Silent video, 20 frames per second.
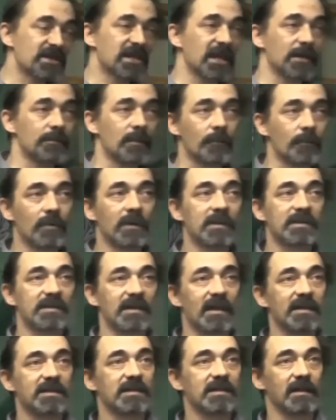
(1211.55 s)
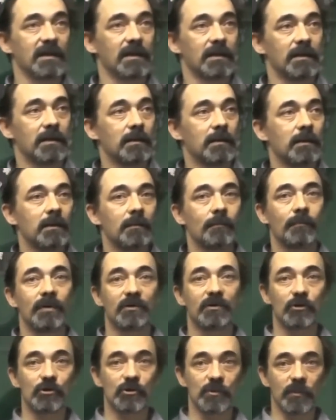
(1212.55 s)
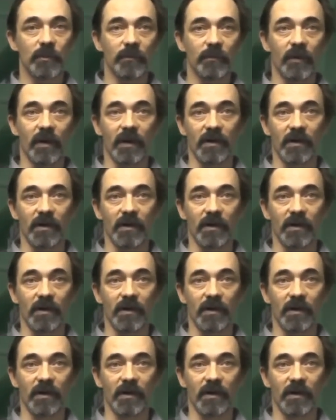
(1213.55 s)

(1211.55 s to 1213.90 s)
And there's a tactical problem.